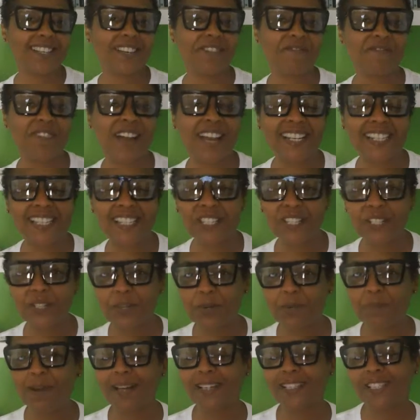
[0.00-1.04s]
invite you
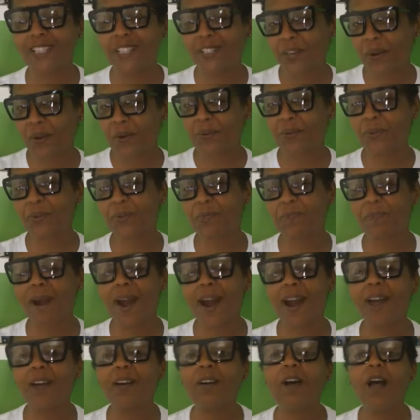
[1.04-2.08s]
to my show
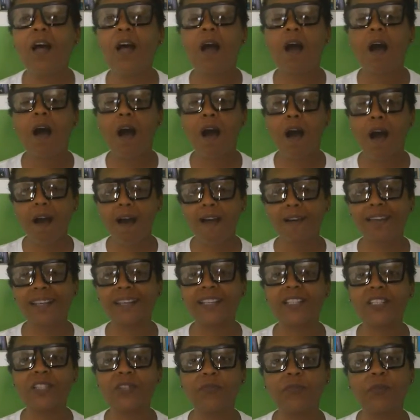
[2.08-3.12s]
tomorrow,
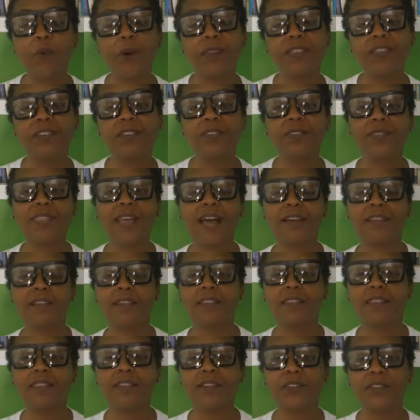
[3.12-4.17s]
August 4th,
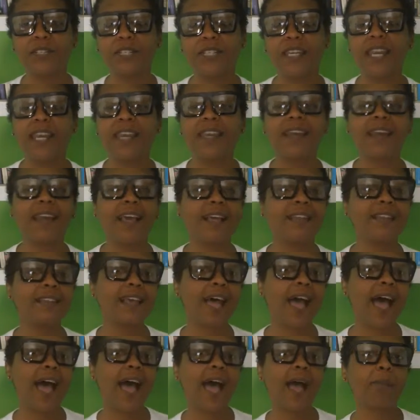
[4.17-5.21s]
2013, as
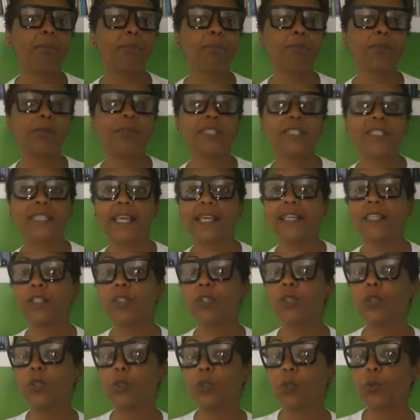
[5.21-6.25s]
I present
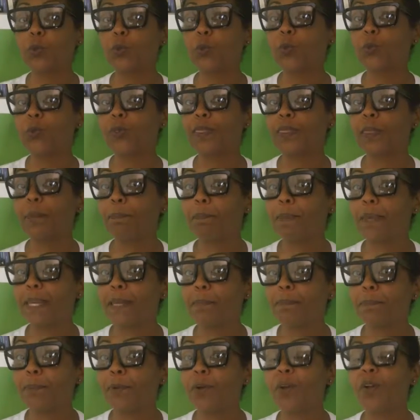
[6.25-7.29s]
to the
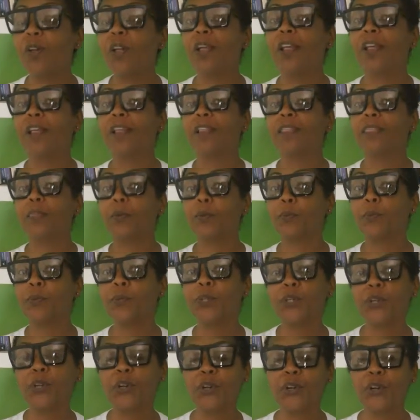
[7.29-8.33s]
people the
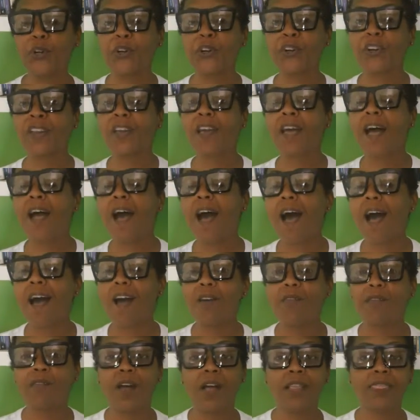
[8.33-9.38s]
return
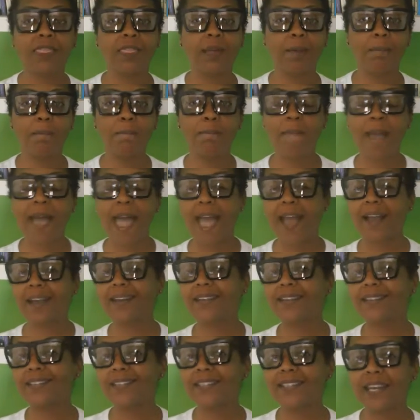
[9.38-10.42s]
of the Mack
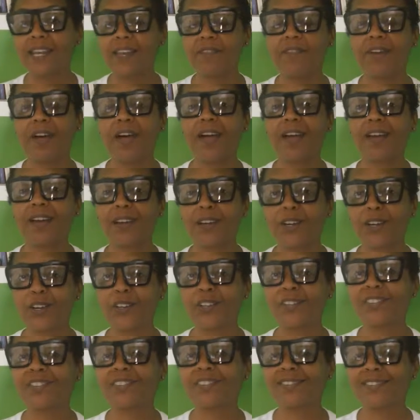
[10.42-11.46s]
Diva
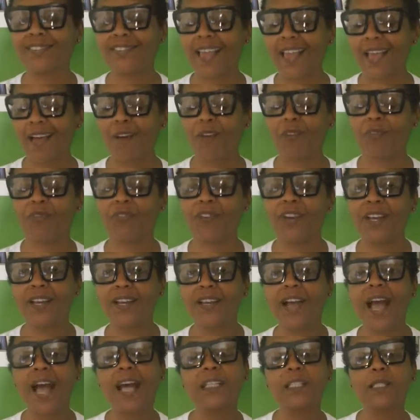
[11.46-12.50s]
herself.
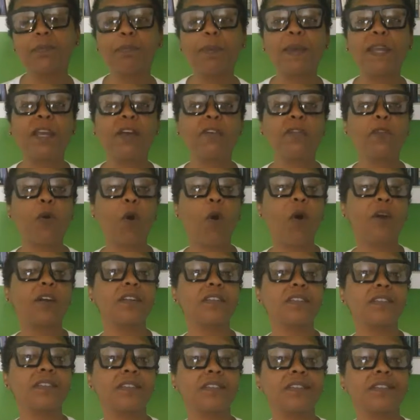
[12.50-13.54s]
I speak, of
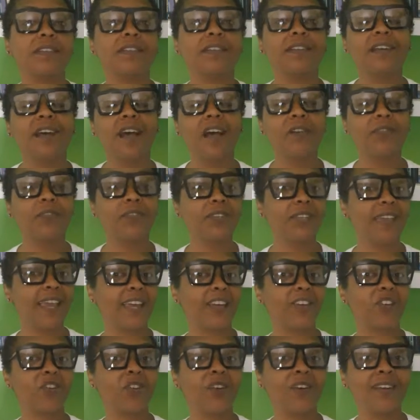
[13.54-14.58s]
course, of
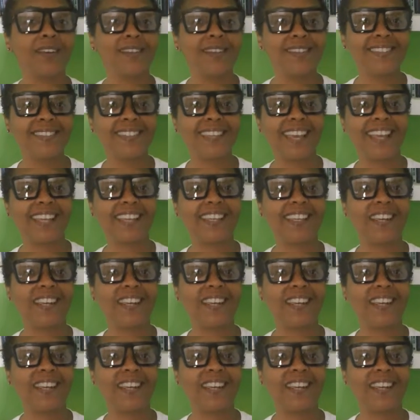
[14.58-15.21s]
Sandra St.